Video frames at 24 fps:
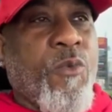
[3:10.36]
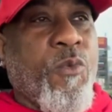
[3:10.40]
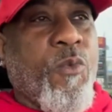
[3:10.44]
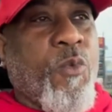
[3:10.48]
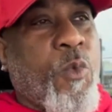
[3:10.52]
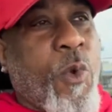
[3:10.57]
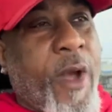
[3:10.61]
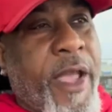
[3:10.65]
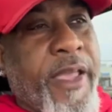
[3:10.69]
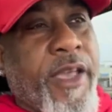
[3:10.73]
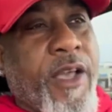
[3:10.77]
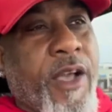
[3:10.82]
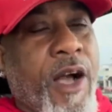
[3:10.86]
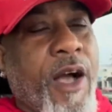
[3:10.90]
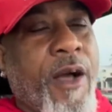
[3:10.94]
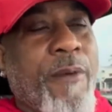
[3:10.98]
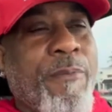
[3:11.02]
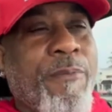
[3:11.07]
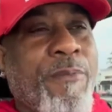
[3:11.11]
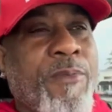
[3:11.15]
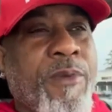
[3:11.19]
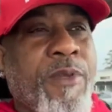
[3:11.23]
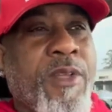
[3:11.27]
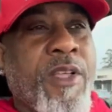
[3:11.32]
Wake up.
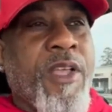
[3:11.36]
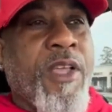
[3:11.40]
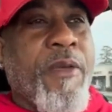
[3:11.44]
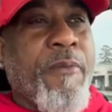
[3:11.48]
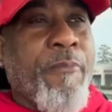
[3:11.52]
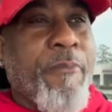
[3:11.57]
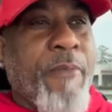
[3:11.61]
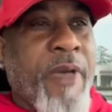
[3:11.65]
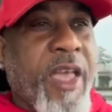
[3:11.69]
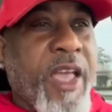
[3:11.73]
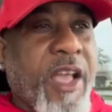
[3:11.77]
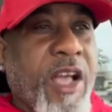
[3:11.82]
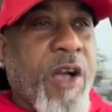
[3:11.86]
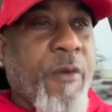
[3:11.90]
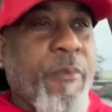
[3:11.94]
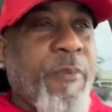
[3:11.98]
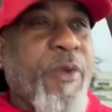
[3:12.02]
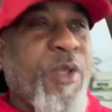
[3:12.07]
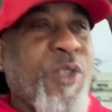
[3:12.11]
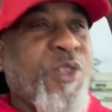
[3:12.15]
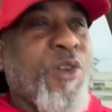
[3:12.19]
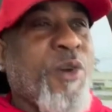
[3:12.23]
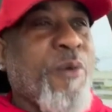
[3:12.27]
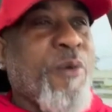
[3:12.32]
Make up
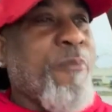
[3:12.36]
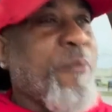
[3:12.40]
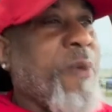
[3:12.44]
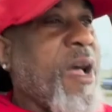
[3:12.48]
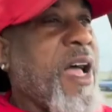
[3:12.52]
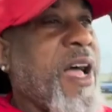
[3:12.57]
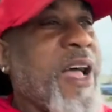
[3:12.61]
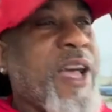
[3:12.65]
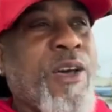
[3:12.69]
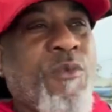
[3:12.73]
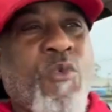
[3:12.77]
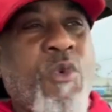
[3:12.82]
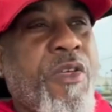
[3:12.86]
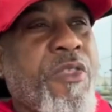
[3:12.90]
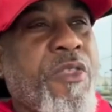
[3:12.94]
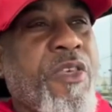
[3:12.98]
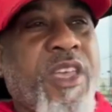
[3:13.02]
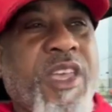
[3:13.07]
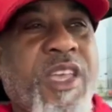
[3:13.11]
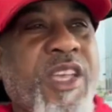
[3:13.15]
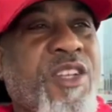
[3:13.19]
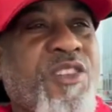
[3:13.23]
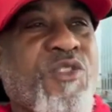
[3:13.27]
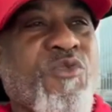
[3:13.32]
in your mind whether
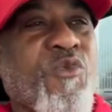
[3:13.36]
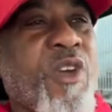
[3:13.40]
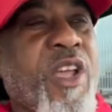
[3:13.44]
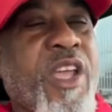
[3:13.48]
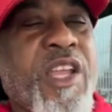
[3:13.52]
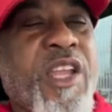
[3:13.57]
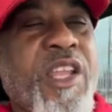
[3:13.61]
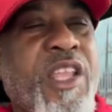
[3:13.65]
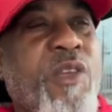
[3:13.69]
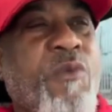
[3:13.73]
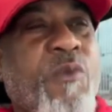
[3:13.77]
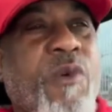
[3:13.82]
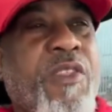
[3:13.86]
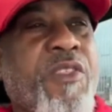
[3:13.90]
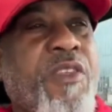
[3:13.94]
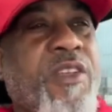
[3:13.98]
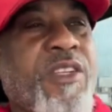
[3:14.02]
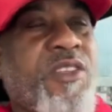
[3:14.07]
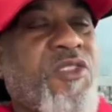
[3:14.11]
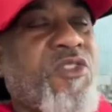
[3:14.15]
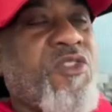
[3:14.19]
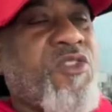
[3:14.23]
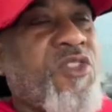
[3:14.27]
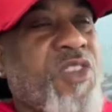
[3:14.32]
it's rainy, whether
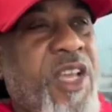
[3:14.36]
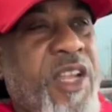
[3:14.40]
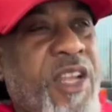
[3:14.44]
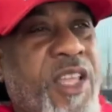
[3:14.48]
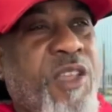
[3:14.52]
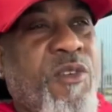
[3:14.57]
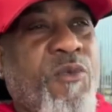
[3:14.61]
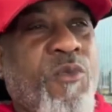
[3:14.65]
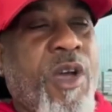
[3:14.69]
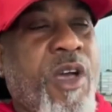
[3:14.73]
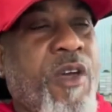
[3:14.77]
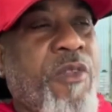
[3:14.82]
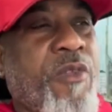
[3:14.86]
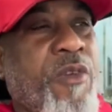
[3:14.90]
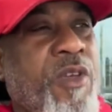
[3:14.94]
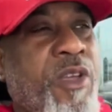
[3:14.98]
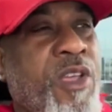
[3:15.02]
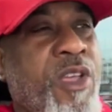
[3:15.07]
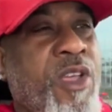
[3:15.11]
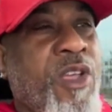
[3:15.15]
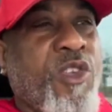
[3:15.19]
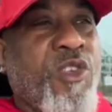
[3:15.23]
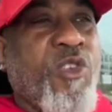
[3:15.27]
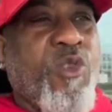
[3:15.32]
it's sunny, whether
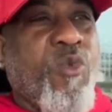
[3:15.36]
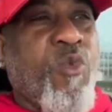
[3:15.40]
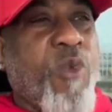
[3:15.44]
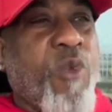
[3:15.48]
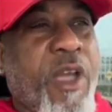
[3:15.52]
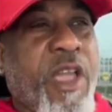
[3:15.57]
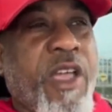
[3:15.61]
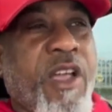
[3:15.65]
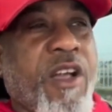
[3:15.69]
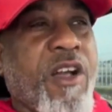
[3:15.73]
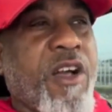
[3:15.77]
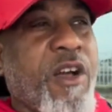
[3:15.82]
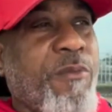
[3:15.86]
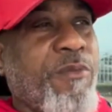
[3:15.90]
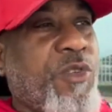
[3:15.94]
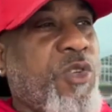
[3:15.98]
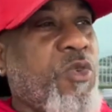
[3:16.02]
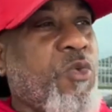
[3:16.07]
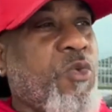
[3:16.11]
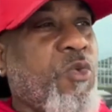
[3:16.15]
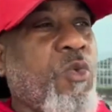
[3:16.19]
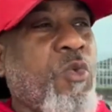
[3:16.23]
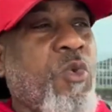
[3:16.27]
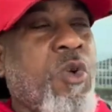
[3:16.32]
you wake up to